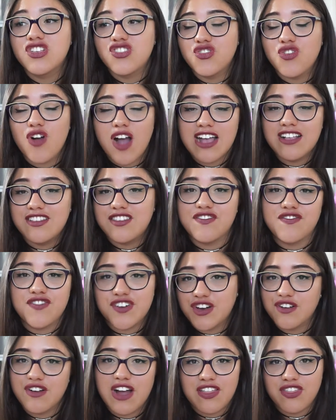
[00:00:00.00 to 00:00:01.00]
trying to
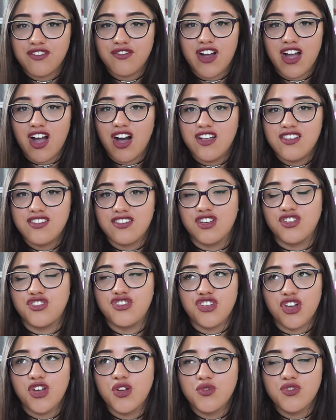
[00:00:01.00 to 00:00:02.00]
figure out the right answer.
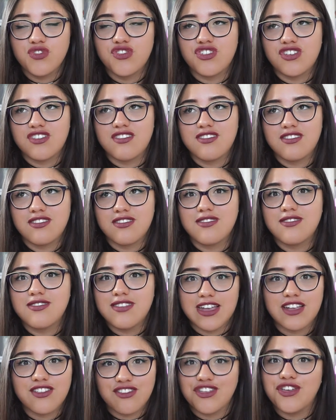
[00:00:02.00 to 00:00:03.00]
Don't just
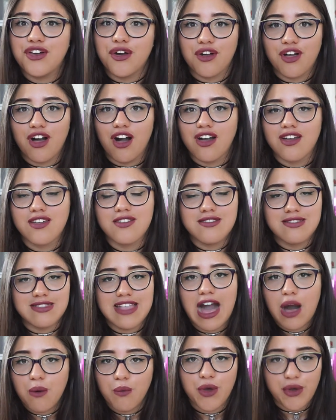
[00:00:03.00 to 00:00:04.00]
stick to your gut, because
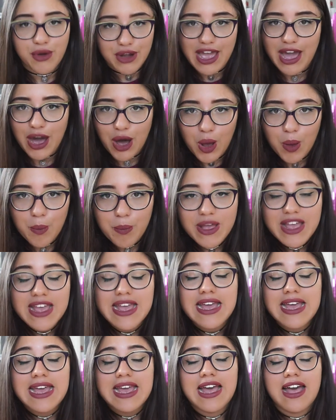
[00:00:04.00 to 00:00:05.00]
that won't help.
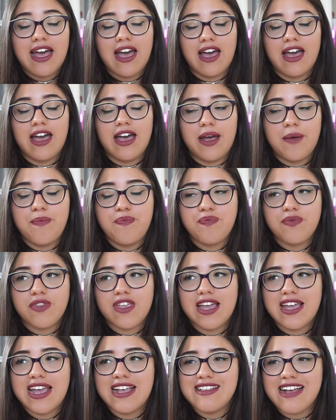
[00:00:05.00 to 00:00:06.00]
Um,
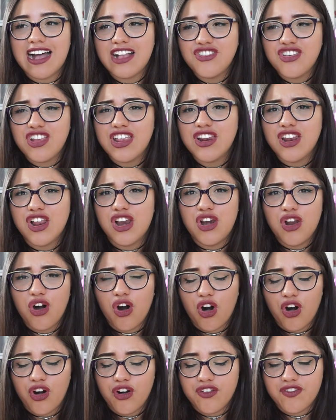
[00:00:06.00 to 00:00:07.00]
it's actually in a
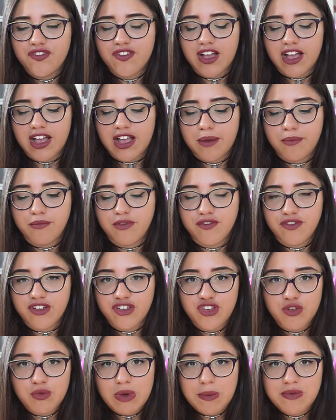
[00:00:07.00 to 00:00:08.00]
lot of um,
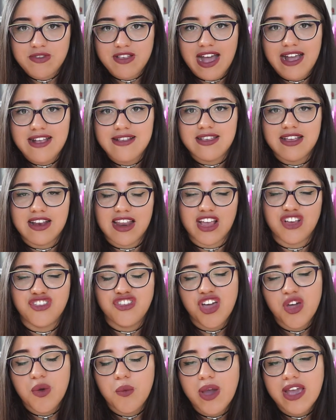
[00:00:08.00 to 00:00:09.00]
revision websites. They're like,
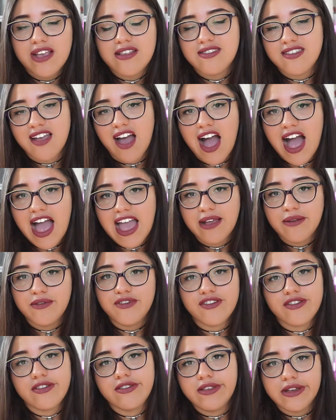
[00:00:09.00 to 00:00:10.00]
don't waste time,
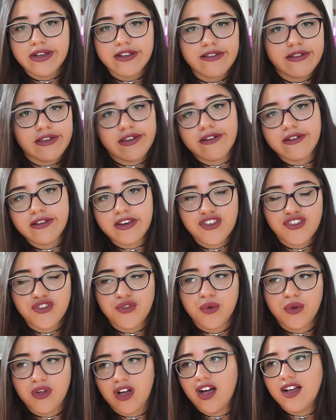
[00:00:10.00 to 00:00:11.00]
just stick to your
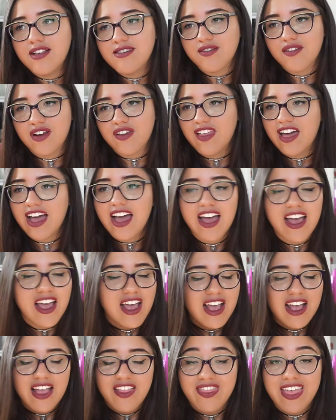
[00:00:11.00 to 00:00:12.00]
initial gut, stuff like
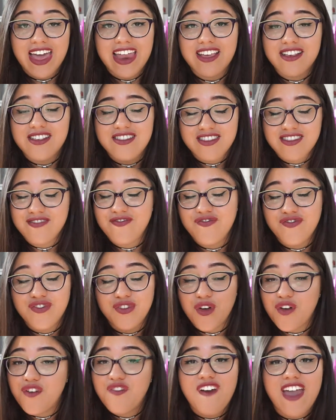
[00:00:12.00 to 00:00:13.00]
that. That is
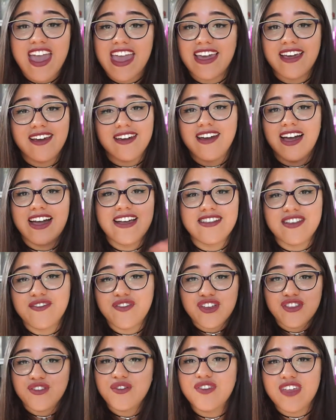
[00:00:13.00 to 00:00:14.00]
so fake, guys. If
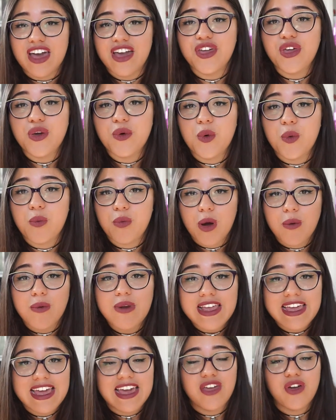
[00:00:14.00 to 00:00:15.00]
you do that, you will
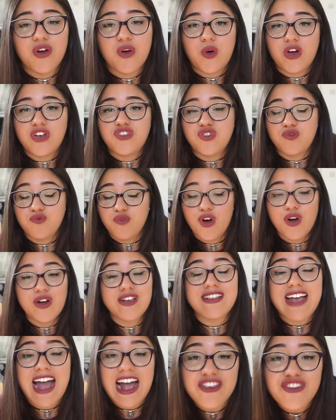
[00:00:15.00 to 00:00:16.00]
probably get your question wrong.
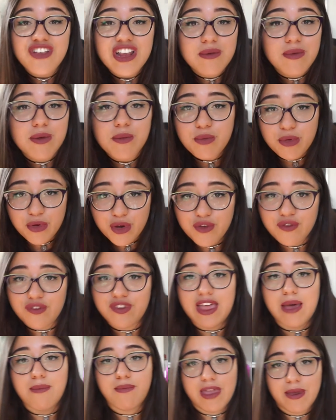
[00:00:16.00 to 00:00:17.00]
It's actually been proven
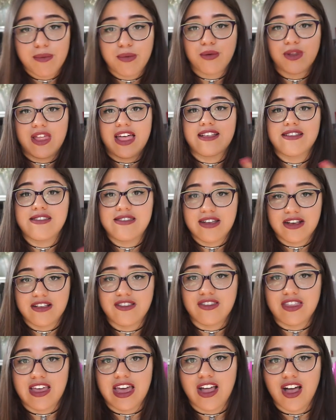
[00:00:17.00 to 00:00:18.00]
that people that stick
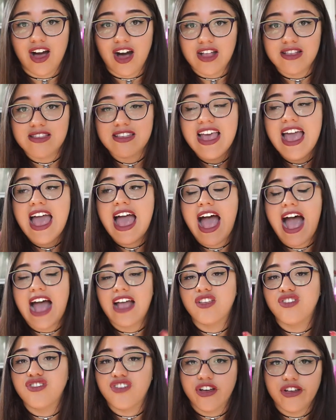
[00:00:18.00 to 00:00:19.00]
to their guts
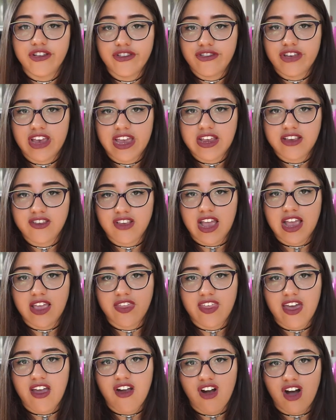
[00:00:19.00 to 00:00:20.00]
and don't change
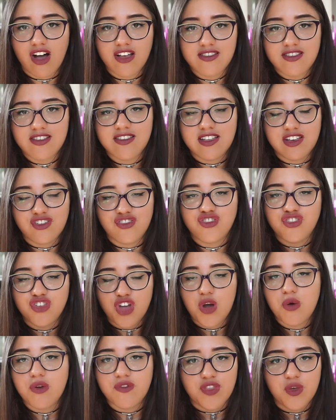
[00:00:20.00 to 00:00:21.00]
like their answers, they just
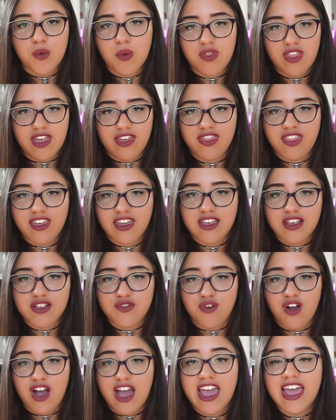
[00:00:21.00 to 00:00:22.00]
go with the one they think
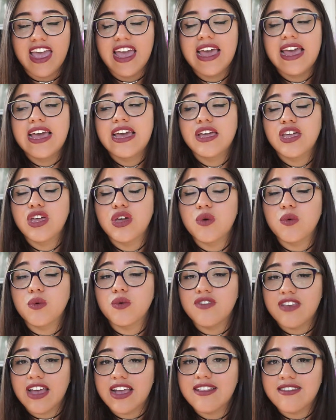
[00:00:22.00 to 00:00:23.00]
is right, you
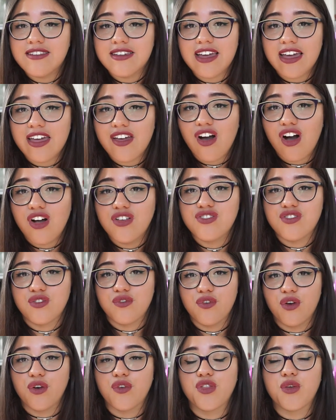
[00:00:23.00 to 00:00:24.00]
will tend to get your answer
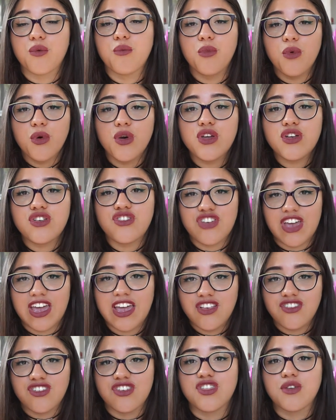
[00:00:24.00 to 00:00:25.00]
wrong. The more you
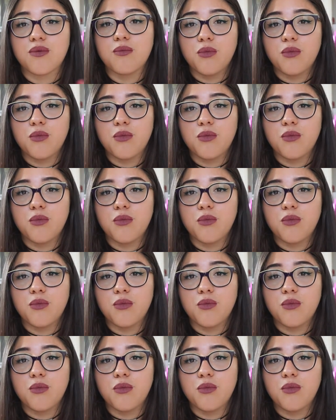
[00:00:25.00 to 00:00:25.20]
change it, the